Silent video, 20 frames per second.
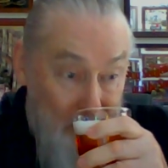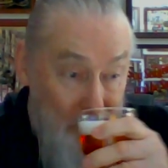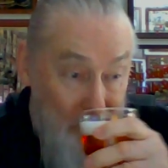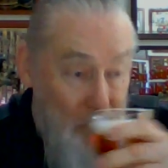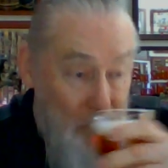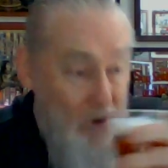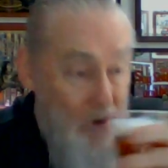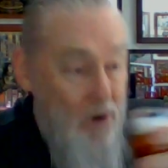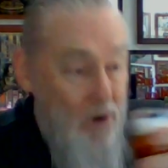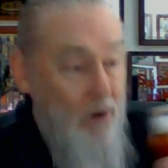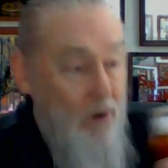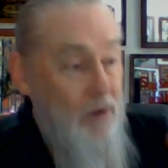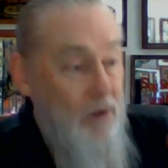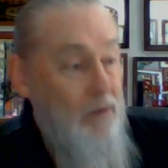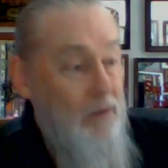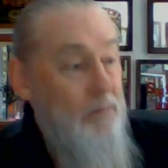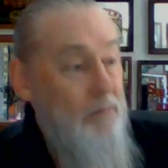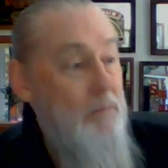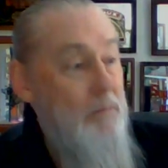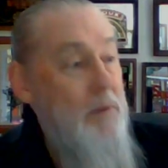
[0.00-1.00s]
there. Oh,
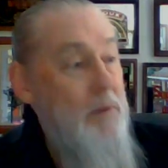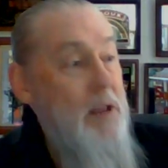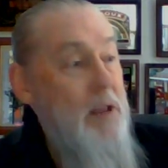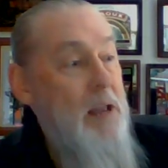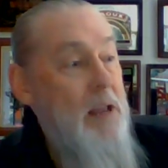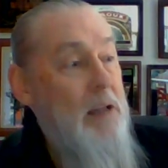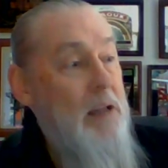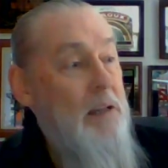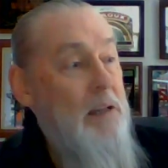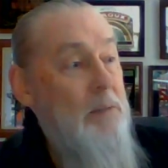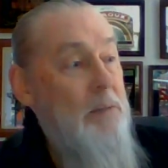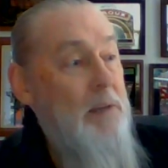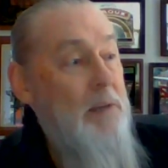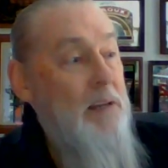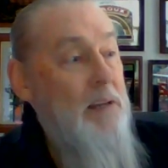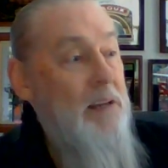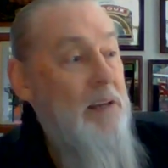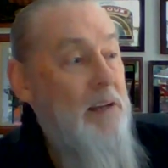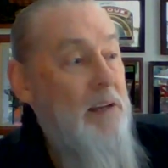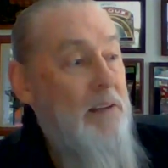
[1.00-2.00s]
man. Let
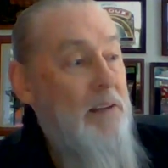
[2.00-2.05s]
me